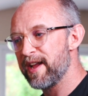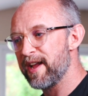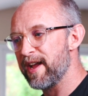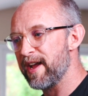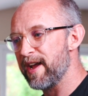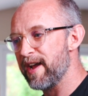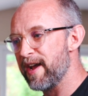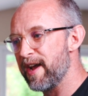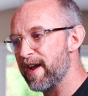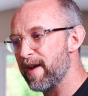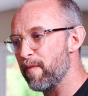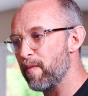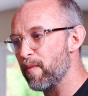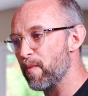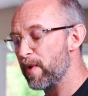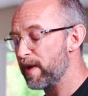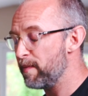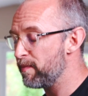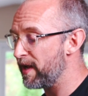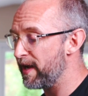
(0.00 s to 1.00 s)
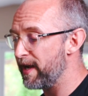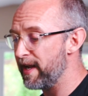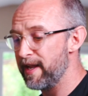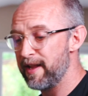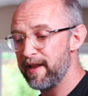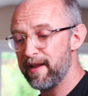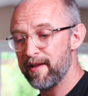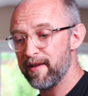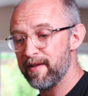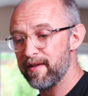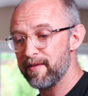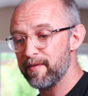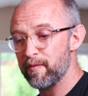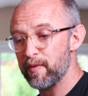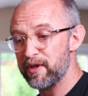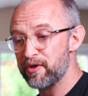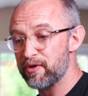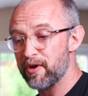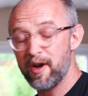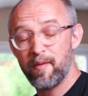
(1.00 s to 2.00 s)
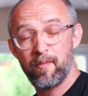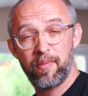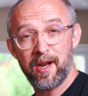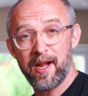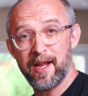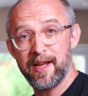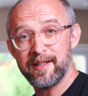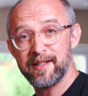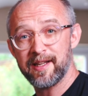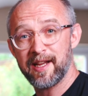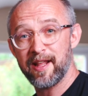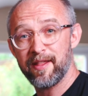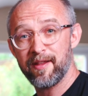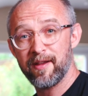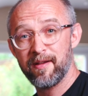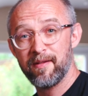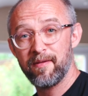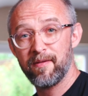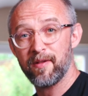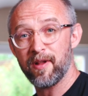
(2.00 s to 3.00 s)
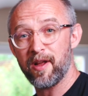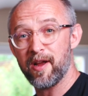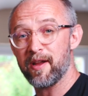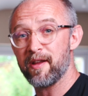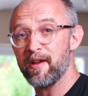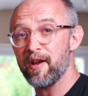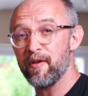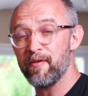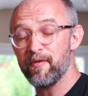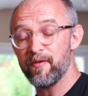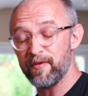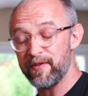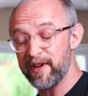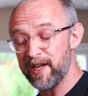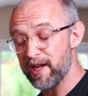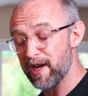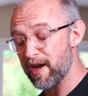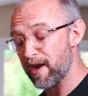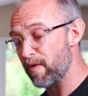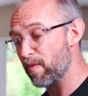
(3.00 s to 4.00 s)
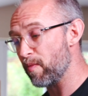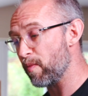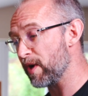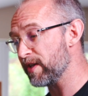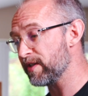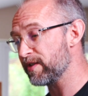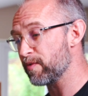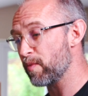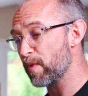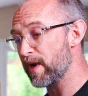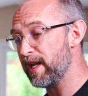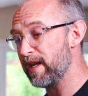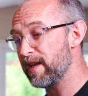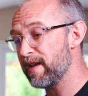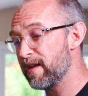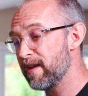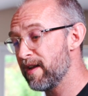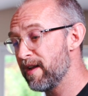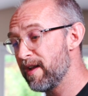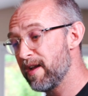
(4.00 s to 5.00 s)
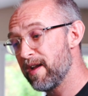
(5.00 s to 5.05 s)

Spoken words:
We try and play together, like over video once a week,